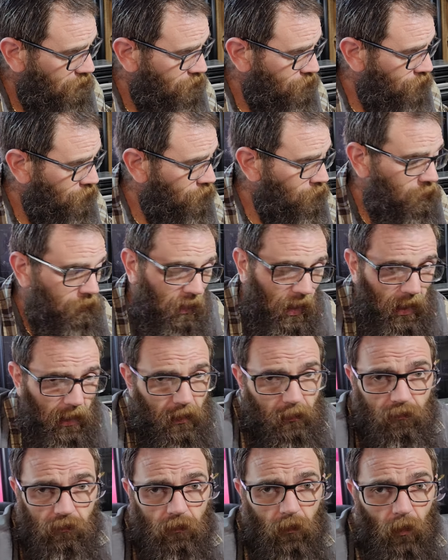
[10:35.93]
should you buy
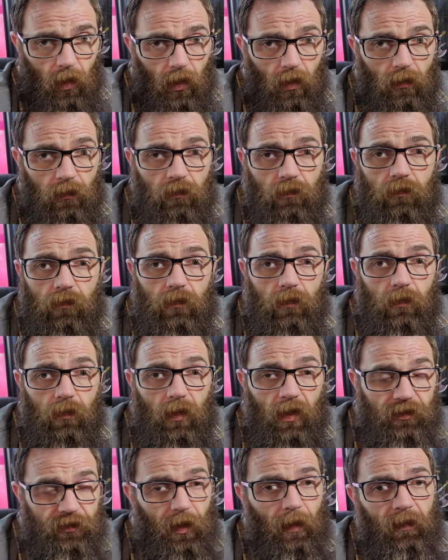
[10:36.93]
it? Well,
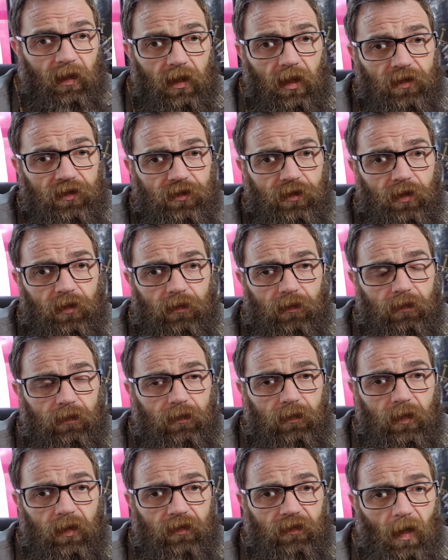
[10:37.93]
that's I mean it's
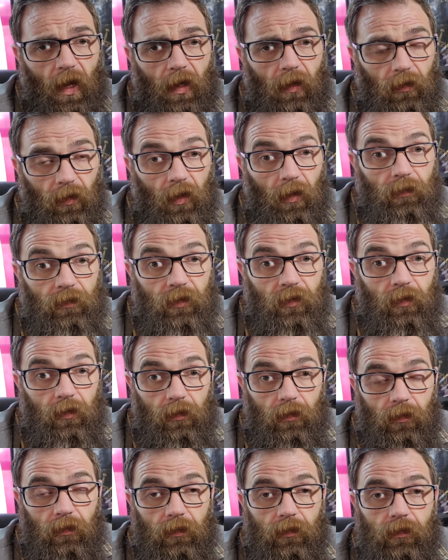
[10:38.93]
entirely up to
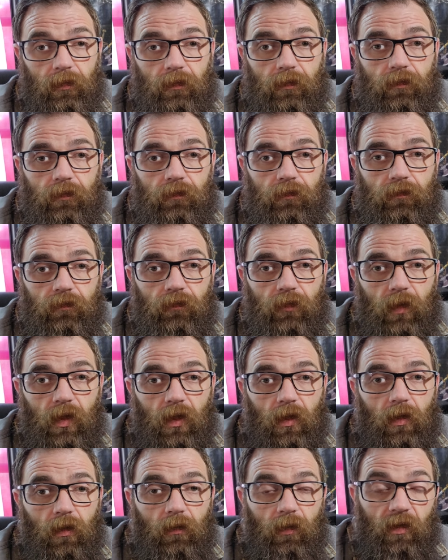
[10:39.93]
you.
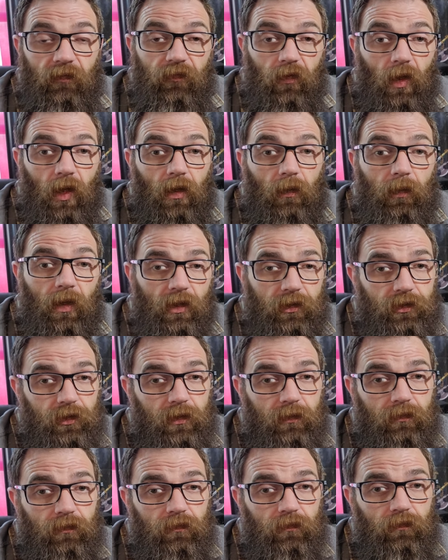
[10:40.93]
But if you're on a
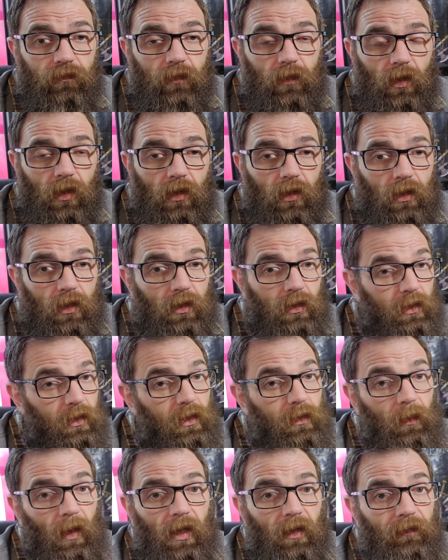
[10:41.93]
budget, and you
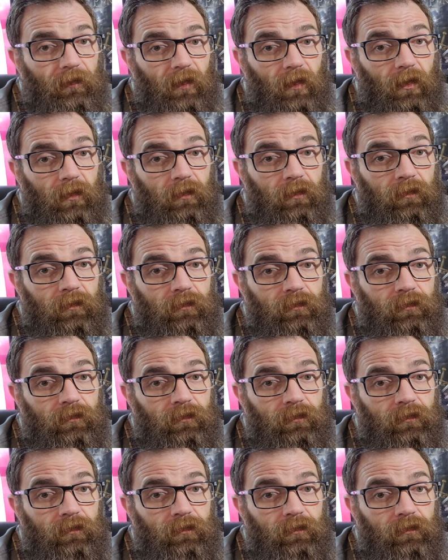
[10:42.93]
need a microphone,